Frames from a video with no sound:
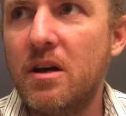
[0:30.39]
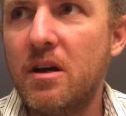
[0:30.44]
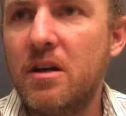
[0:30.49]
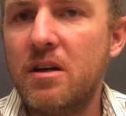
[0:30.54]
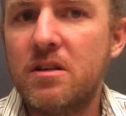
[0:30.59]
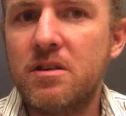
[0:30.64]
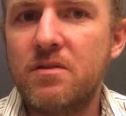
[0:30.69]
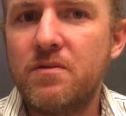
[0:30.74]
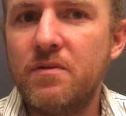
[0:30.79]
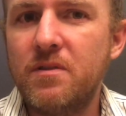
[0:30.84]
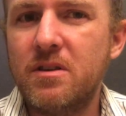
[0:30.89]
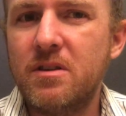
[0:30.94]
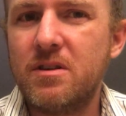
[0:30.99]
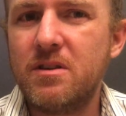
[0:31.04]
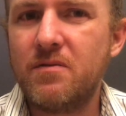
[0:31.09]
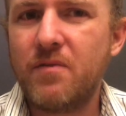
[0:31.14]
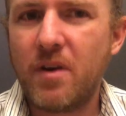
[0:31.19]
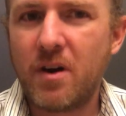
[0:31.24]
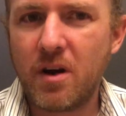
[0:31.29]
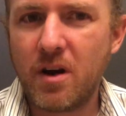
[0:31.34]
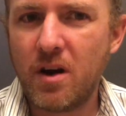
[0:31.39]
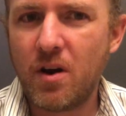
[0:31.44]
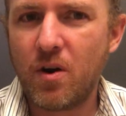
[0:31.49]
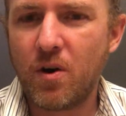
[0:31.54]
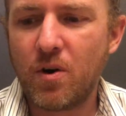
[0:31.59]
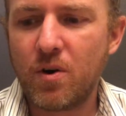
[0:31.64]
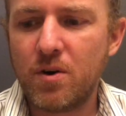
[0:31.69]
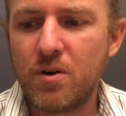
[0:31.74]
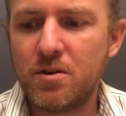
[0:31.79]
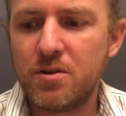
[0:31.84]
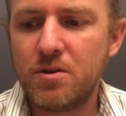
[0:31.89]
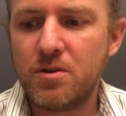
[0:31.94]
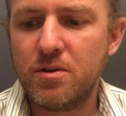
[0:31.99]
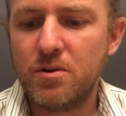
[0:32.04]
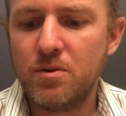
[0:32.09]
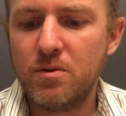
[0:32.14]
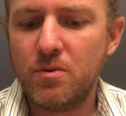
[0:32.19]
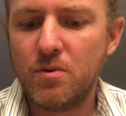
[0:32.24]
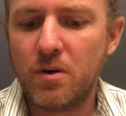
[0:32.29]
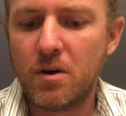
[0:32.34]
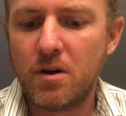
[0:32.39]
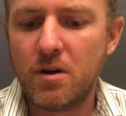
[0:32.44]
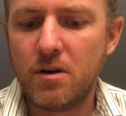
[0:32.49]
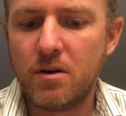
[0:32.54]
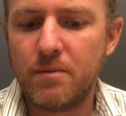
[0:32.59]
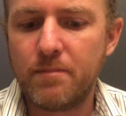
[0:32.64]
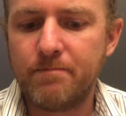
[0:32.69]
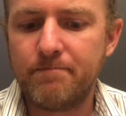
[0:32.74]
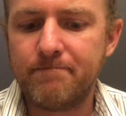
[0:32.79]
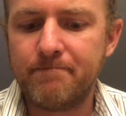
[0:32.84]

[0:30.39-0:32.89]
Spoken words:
It's very hard to